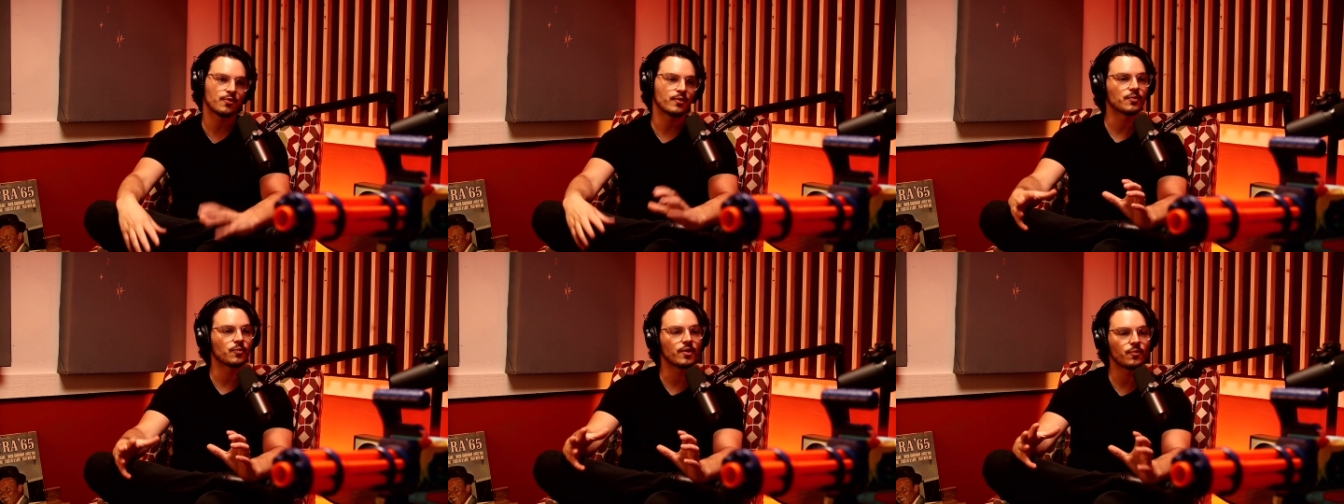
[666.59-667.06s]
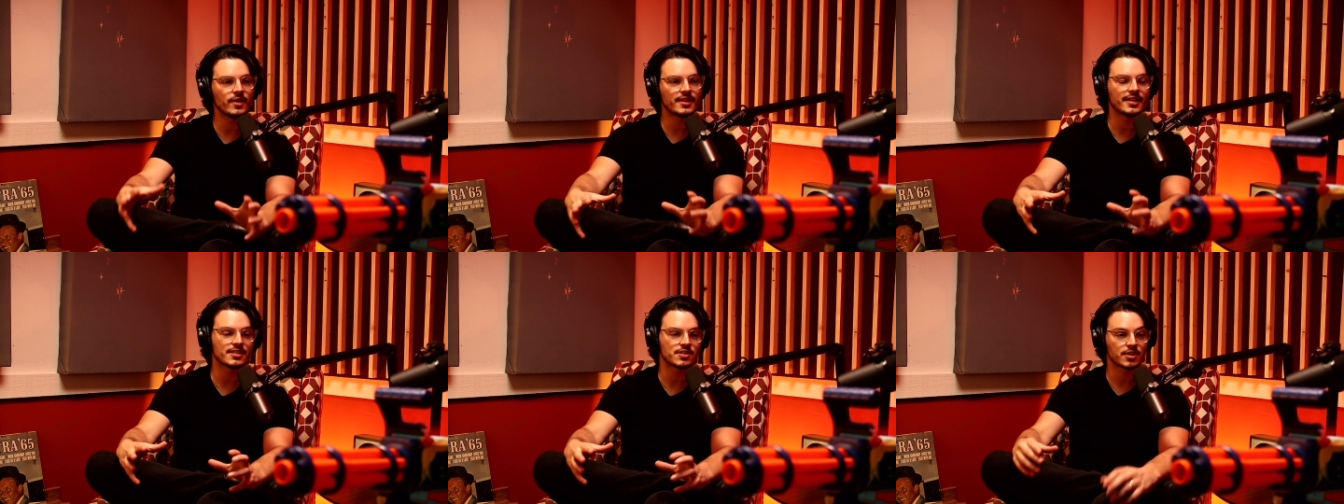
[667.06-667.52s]
what we
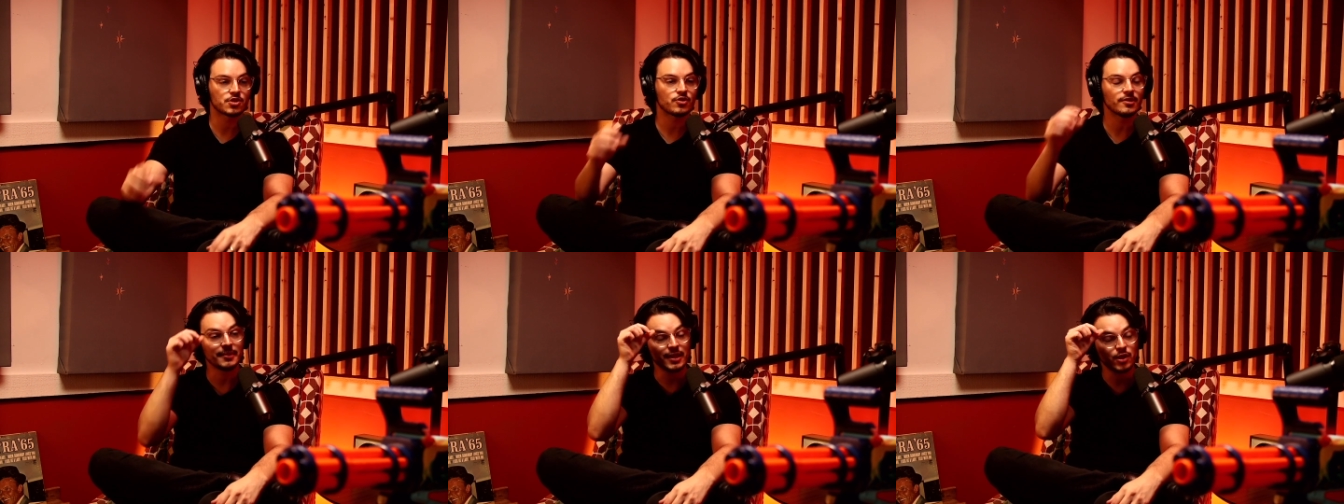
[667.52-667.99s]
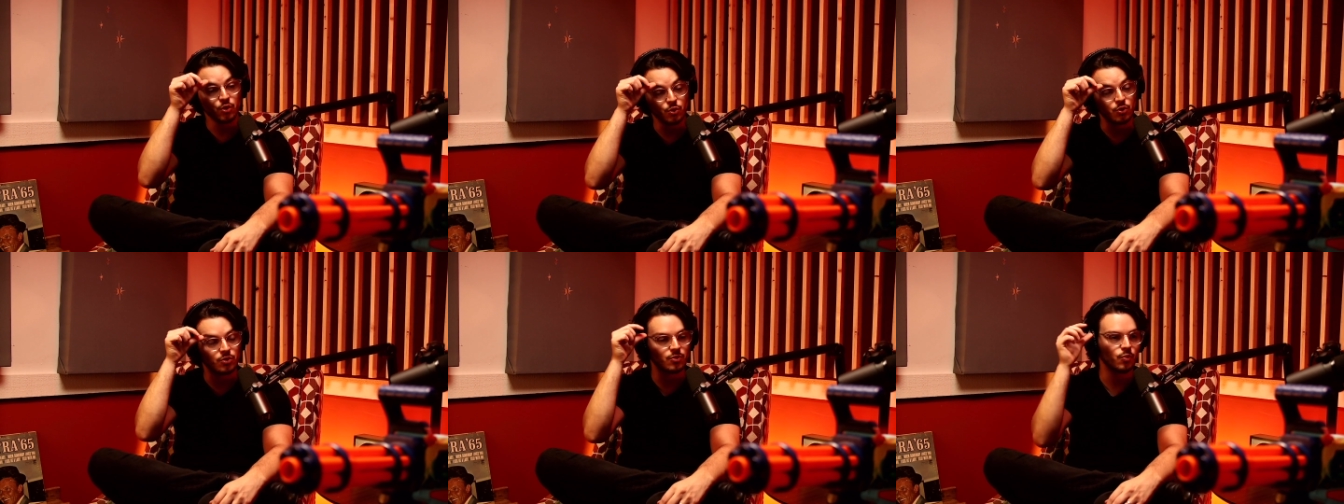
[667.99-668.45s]
think is extremely
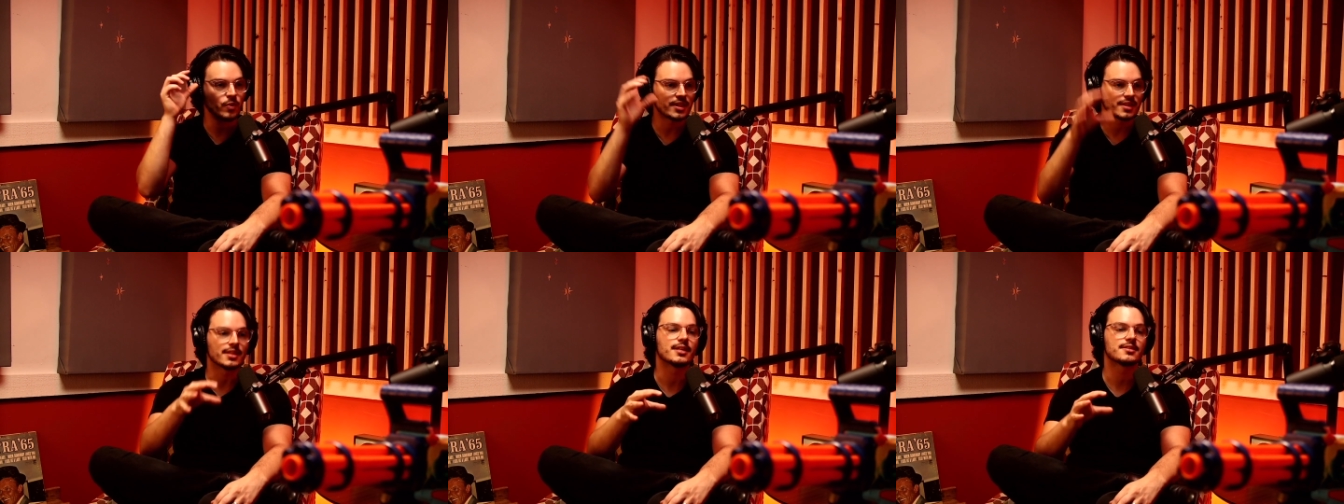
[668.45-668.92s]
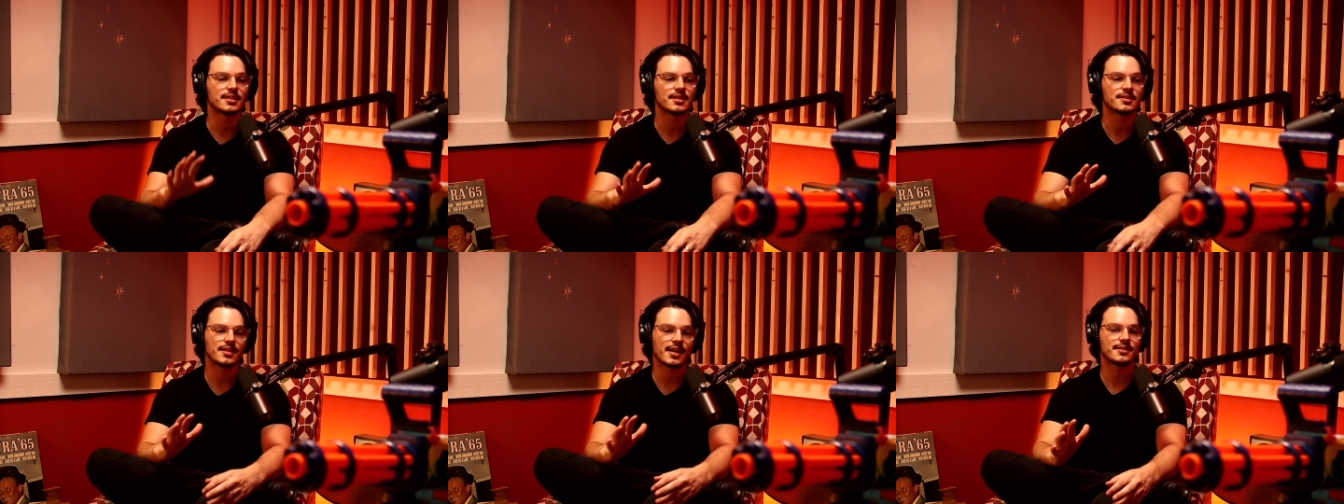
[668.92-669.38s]
cool with this
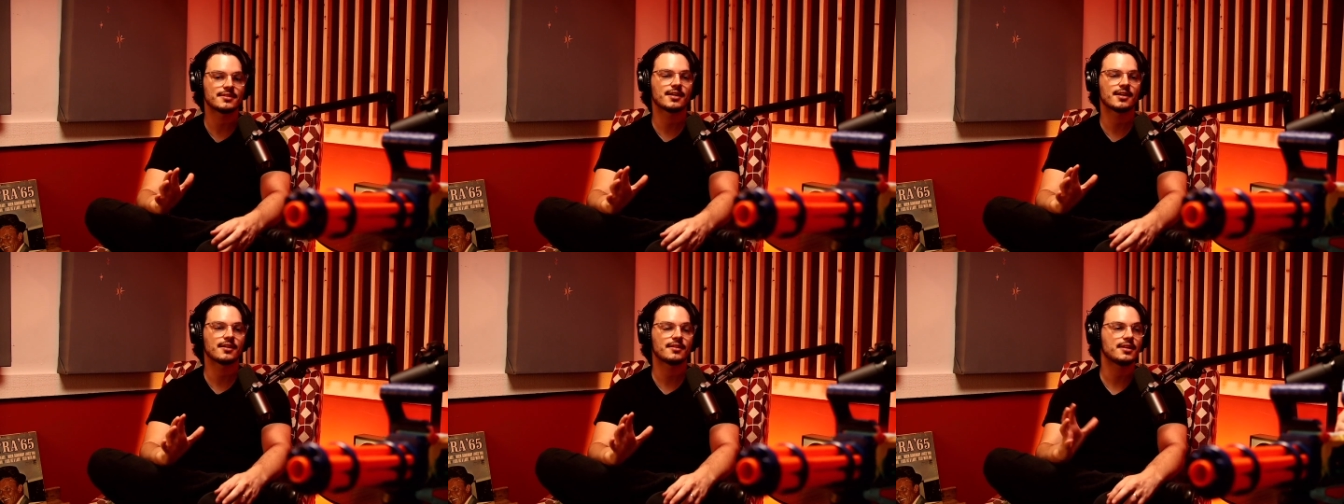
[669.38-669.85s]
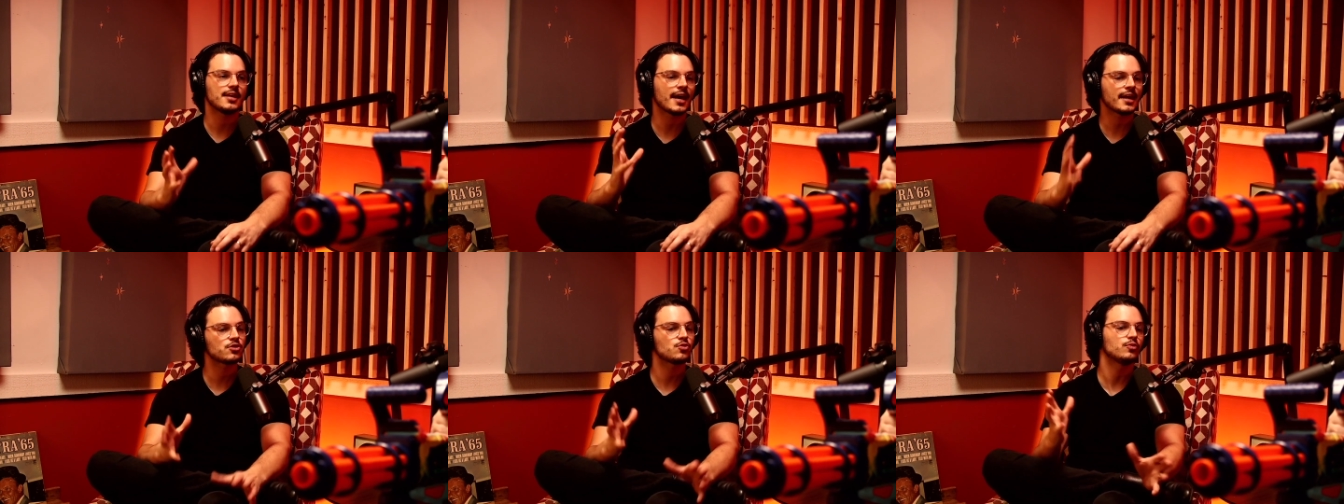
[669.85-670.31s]
is that the
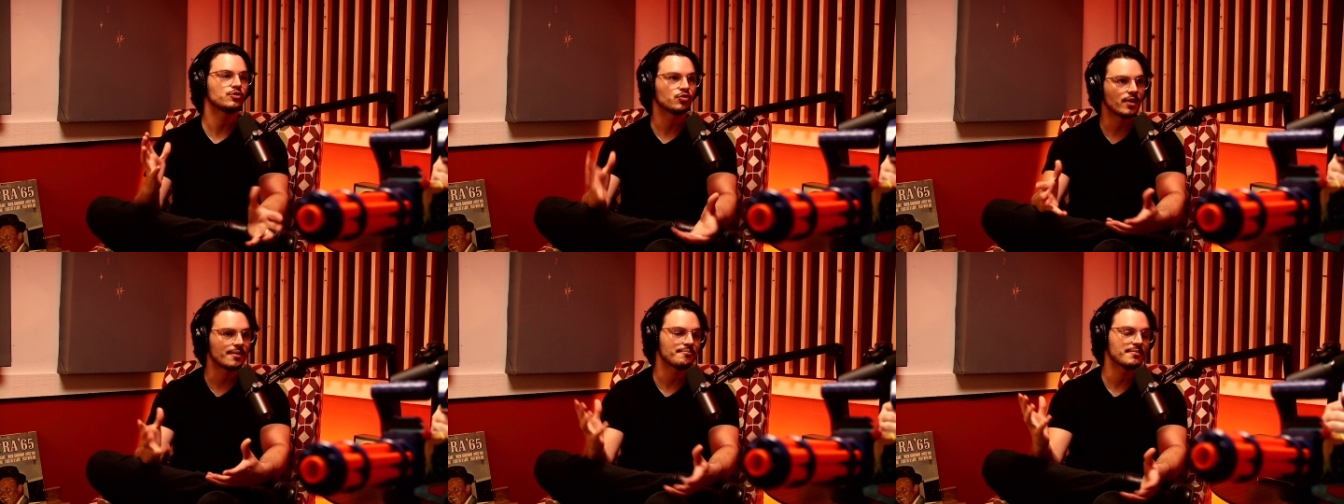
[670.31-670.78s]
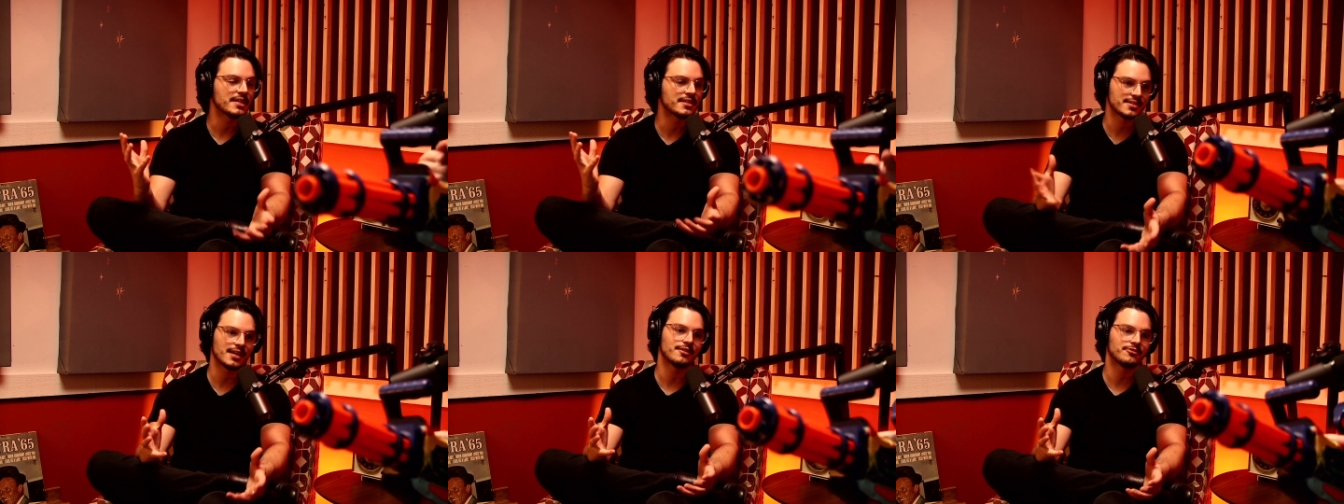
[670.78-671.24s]
actual drum
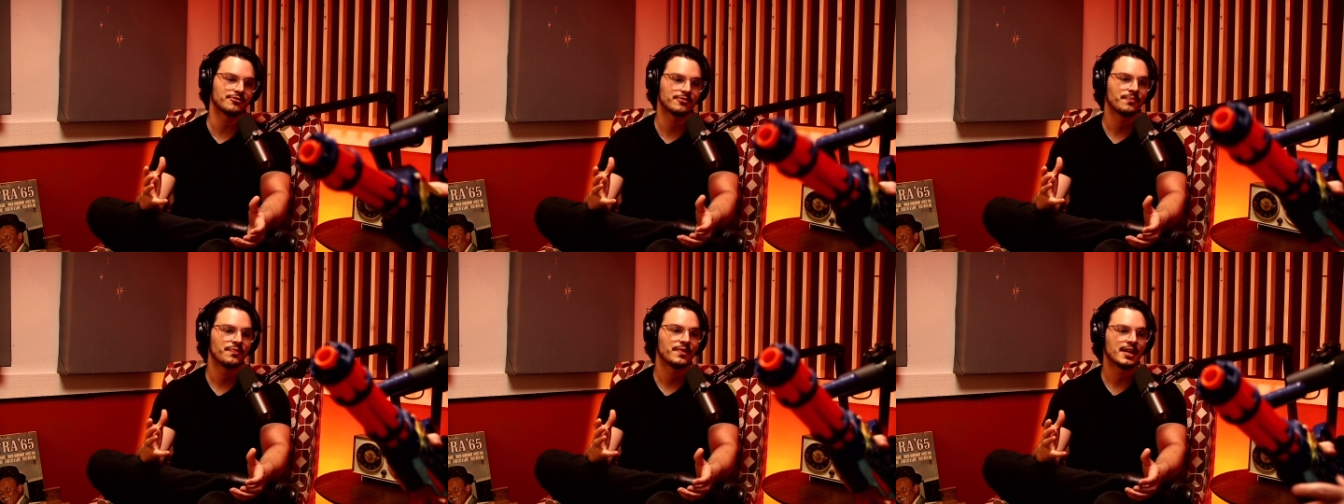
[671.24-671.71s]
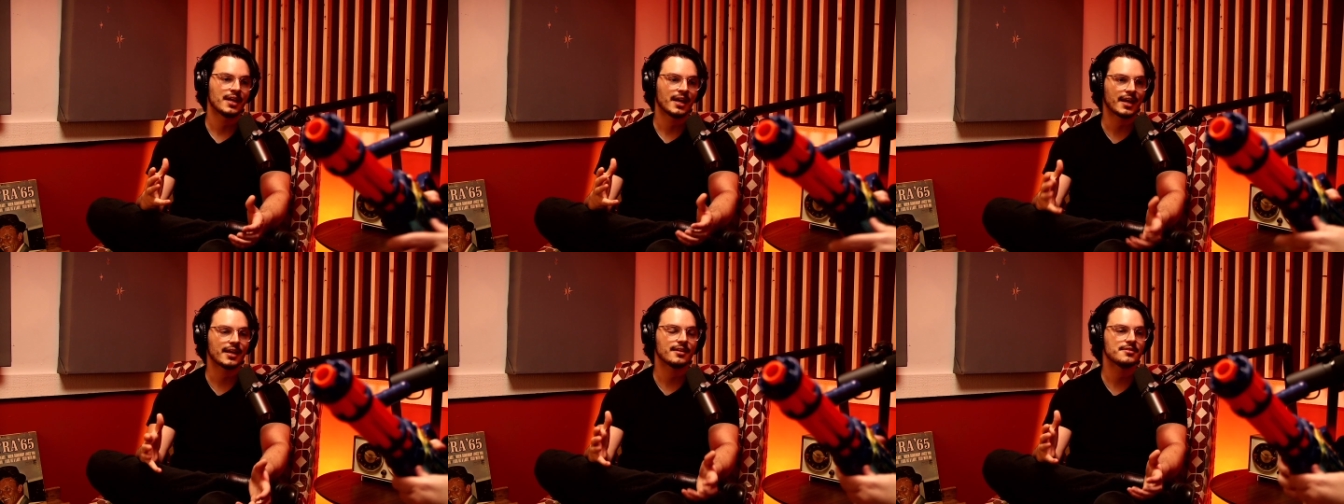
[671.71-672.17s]
itself
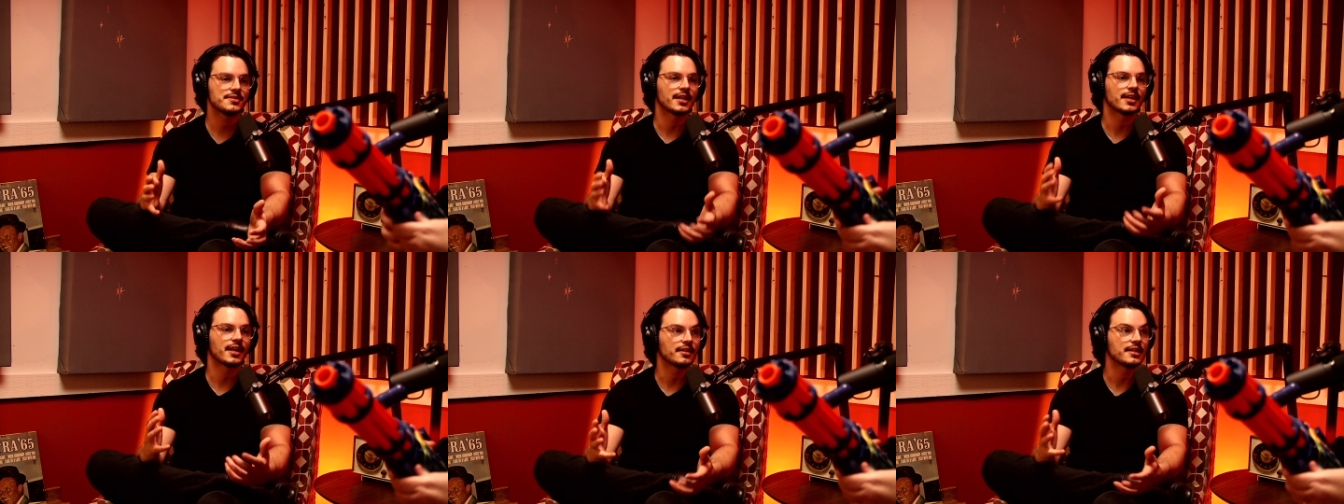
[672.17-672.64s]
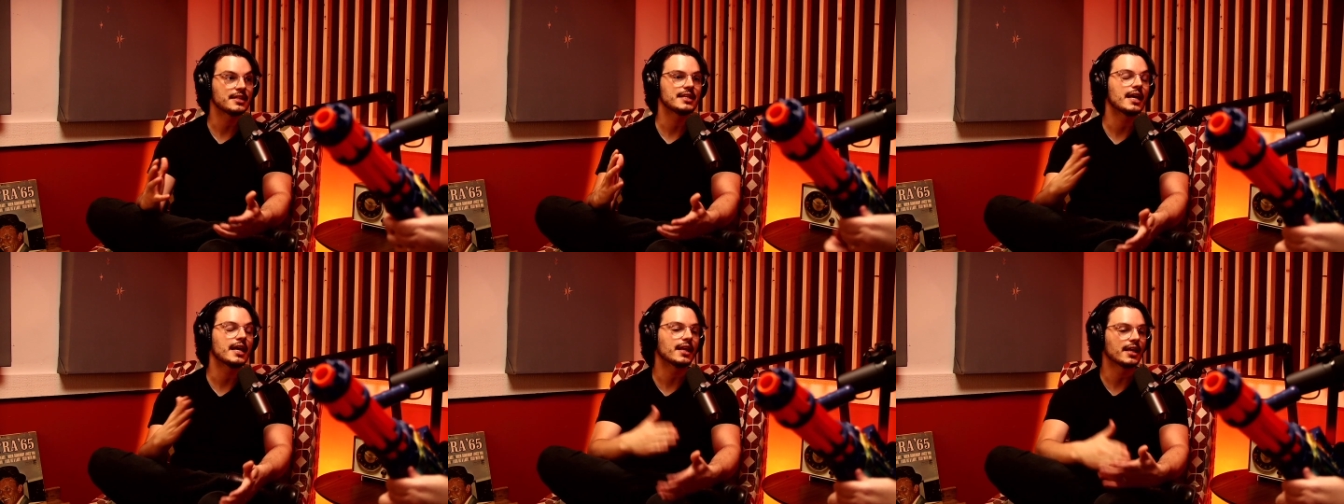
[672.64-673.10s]
has an
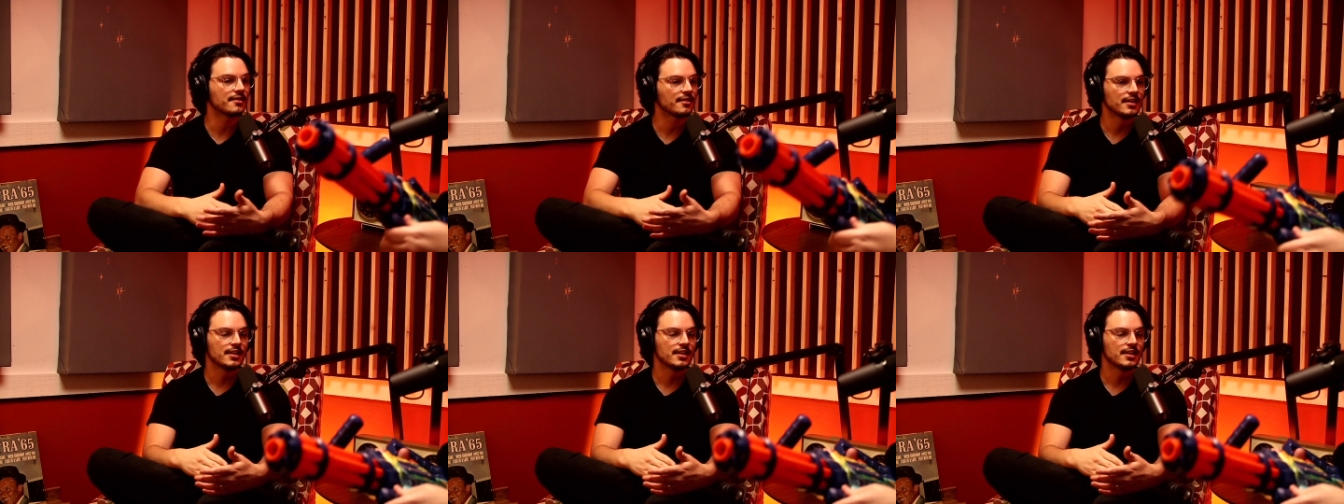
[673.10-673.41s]
LED in it,